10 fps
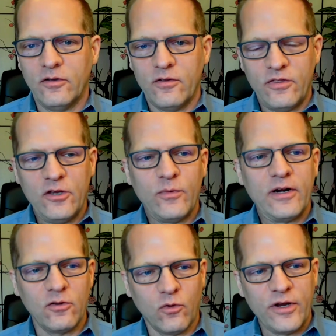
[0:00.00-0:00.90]

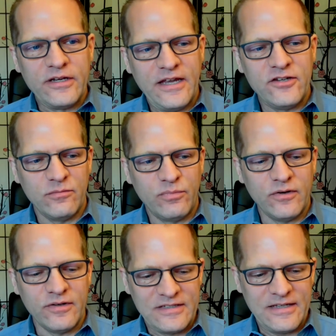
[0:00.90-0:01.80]
theoretical orientation per
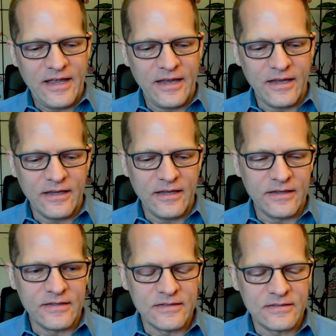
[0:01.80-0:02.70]
se
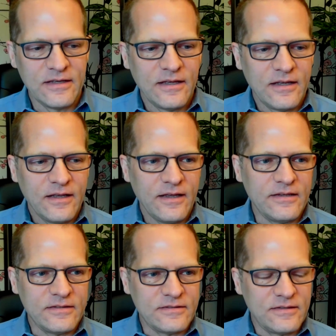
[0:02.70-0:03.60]
is
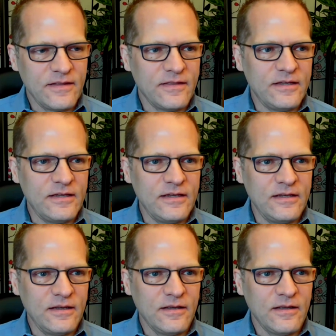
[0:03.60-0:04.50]

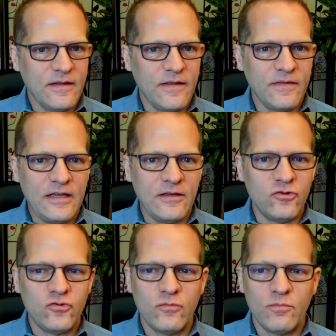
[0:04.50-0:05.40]
the
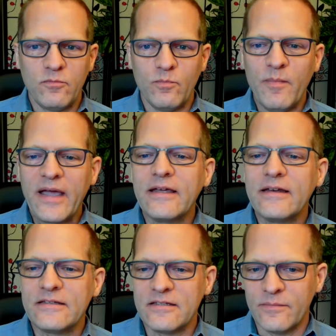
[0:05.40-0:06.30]

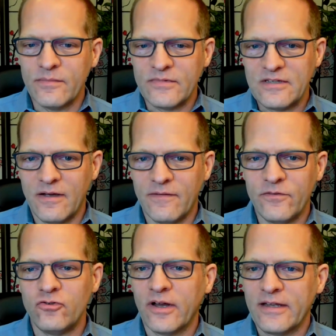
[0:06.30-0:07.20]
mechanisms of the
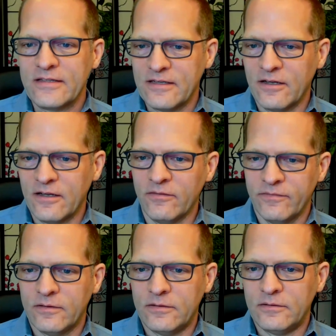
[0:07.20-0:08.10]
drug itself.
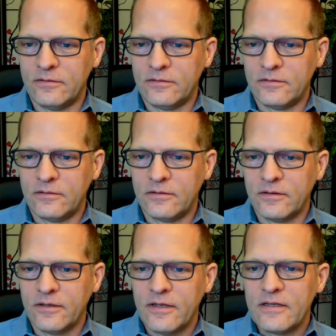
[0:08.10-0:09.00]

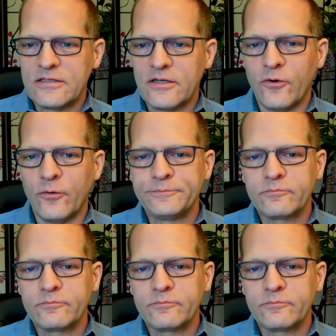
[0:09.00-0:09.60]
So